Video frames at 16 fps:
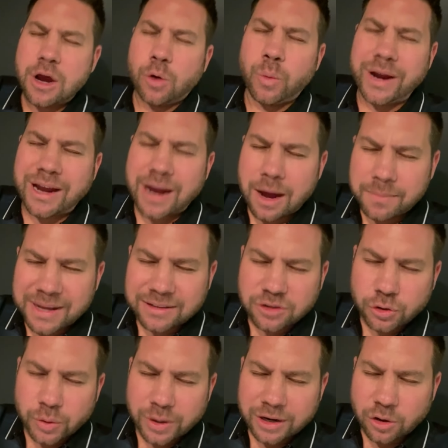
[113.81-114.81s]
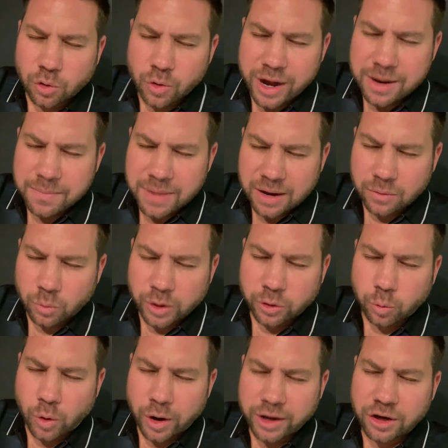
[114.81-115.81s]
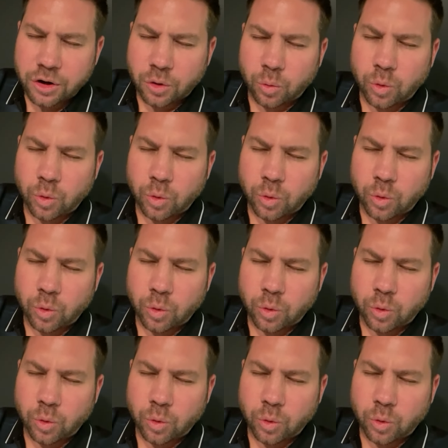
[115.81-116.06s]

we come into agreement with what your